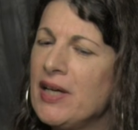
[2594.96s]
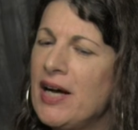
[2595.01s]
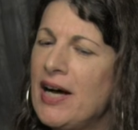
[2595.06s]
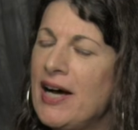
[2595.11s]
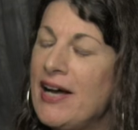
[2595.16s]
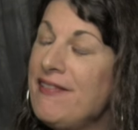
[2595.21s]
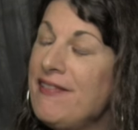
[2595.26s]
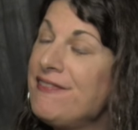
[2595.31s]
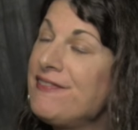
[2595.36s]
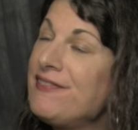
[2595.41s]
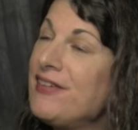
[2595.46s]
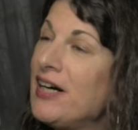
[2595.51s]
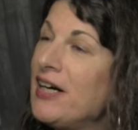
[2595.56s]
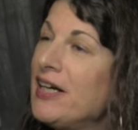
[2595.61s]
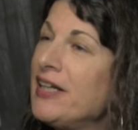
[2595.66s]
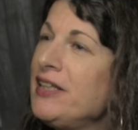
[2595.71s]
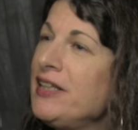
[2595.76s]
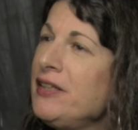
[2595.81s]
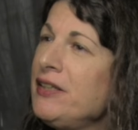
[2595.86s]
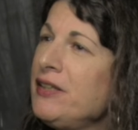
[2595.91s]
I
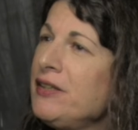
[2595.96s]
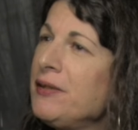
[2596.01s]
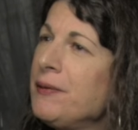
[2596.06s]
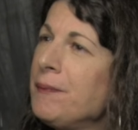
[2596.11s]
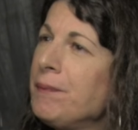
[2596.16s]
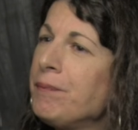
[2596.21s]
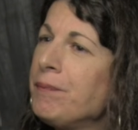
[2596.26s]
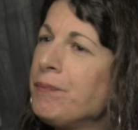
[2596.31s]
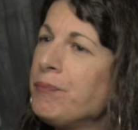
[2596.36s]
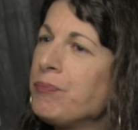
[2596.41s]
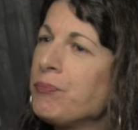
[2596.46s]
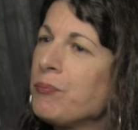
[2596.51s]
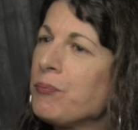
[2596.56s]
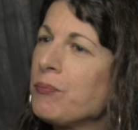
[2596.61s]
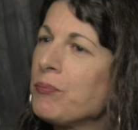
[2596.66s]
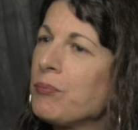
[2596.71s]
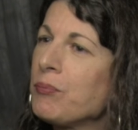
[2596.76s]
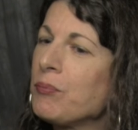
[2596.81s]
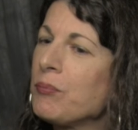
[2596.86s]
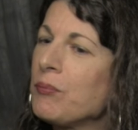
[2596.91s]
find
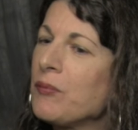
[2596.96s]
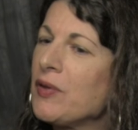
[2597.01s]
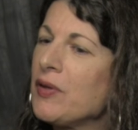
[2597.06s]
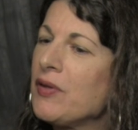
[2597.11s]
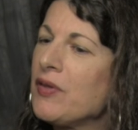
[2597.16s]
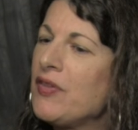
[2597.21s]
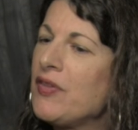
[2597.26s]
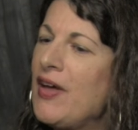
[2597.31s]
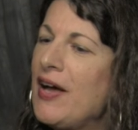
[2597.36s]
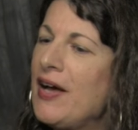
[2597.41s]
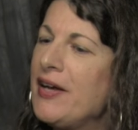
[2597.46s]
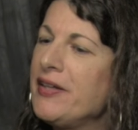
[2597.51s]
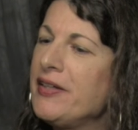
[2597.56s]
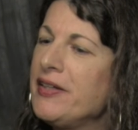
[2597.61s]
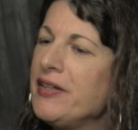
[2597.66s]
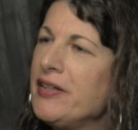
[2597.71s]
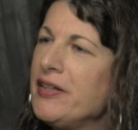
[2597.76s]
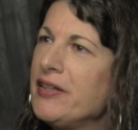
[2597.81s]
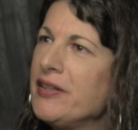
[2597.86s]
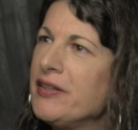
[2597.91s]
that
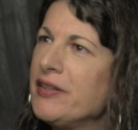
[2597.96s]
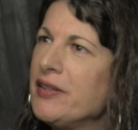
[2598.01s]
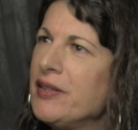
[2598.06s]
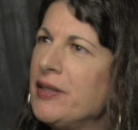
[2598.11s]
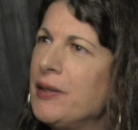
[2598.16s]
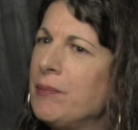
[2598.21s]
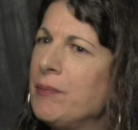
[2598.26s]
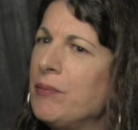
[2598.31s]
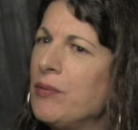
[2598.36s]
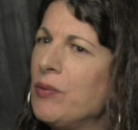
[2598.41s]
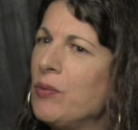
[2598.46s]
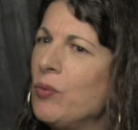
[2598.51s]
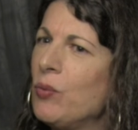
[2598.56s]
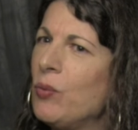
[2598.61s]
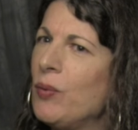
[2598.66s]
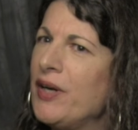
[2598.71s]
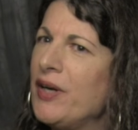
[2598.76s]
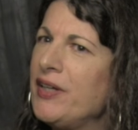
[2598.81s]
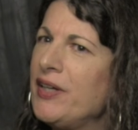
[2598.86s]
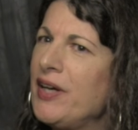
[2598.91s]

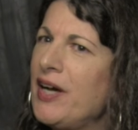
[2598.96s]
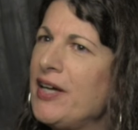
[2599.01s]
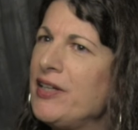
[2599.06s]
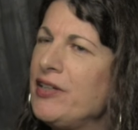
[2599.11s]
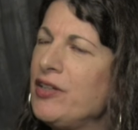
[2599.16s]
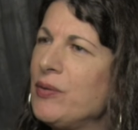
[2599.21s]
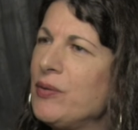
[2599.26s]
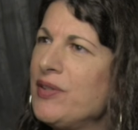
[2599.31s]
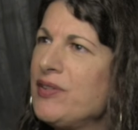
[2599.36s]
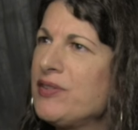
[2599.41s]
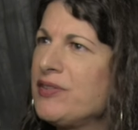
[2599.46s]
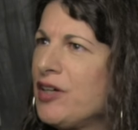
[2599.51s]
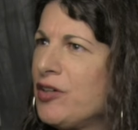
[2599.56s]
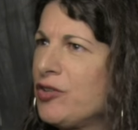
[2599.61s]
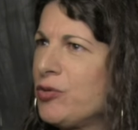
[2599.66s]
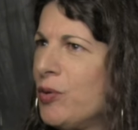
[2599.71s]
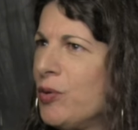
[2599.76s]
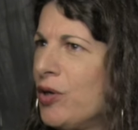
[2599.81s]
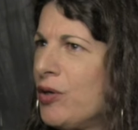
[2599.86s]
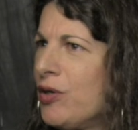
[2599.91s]
when I know a
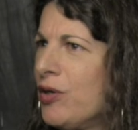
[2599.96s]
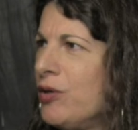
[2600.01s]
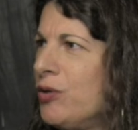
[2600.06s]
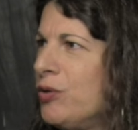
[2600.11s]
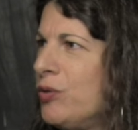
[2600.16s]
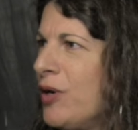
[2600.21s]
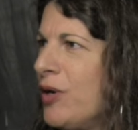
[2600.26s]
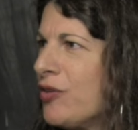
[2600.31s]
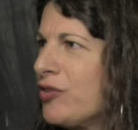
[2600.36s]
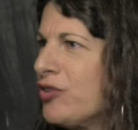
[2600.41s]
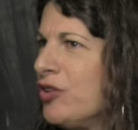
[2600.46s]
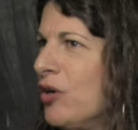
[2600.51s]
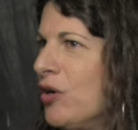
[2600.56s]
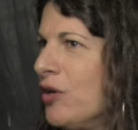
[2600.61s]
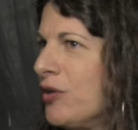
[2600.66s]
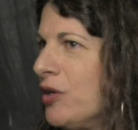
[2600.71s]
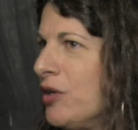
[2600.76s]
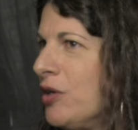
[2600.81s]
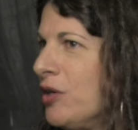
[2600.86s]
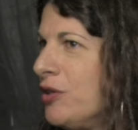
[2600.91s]
sex worker who has
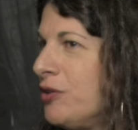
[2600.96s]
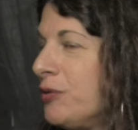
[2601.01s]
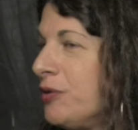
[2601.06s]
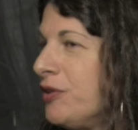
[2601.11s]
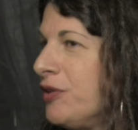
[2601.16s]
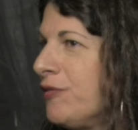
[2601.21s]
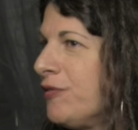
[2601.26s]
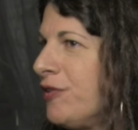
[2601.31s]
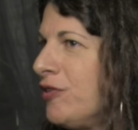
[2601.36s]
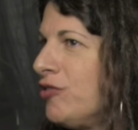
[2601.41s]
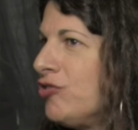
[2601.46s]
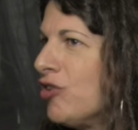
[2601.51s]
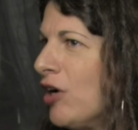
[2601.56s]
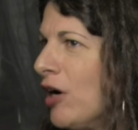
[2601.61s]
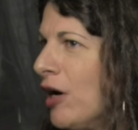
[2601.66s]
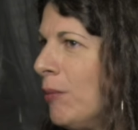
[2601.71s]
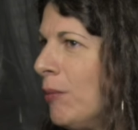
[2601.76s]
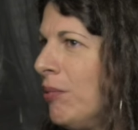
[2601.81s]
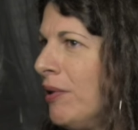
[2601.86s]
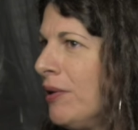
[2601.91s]
gone on to a different
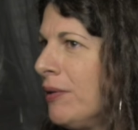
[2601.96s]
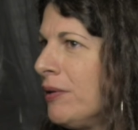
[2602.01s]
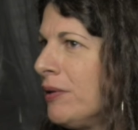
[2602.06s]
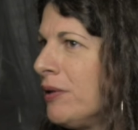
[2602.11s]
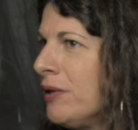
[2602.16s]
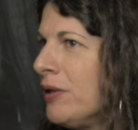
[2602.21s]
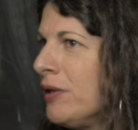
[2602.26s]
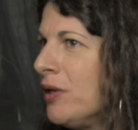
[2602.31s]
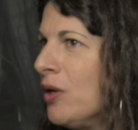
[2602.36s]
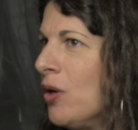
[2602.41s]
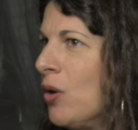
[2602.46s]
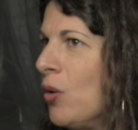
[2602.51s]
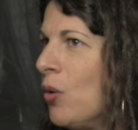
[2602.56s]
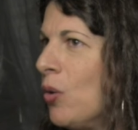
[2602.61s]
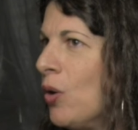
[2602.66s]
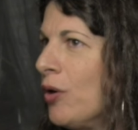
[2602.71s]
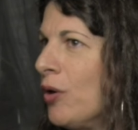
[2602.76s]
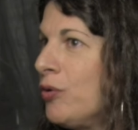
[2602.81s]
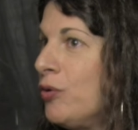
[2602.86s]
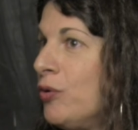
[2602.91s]
job
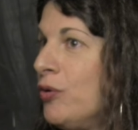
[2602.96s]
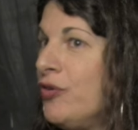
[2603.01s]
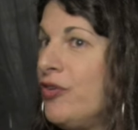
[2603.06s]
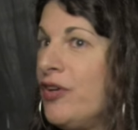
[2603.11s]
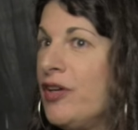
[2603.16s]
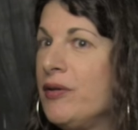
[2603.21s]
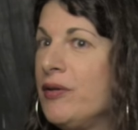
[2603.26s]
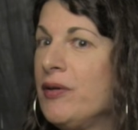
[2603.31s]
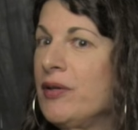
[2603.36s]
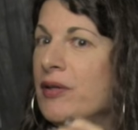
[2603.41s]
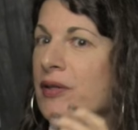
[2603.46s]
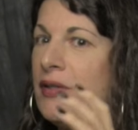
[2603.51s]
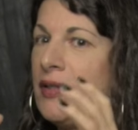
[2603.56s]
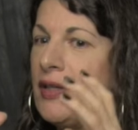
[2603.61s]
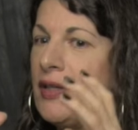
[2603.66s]
or who is in